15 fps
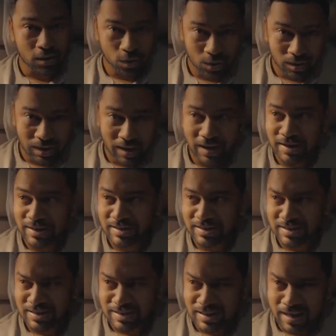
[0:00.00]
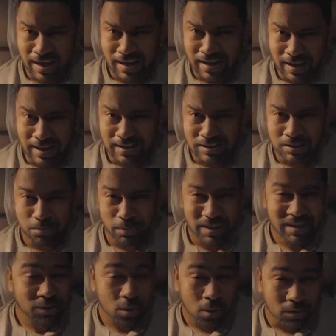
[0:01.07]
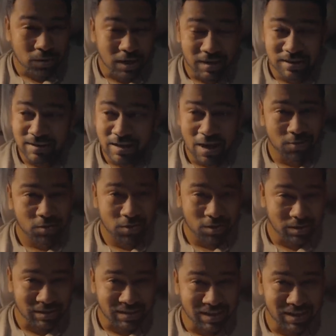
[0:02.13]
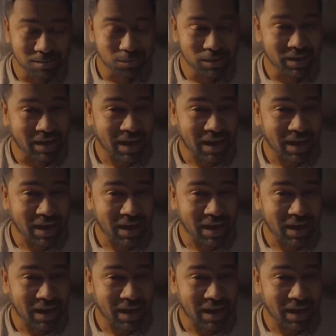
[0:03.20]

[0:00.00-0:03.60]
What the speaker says: No lights, silence, pin drop silence. Everyone is sleeping.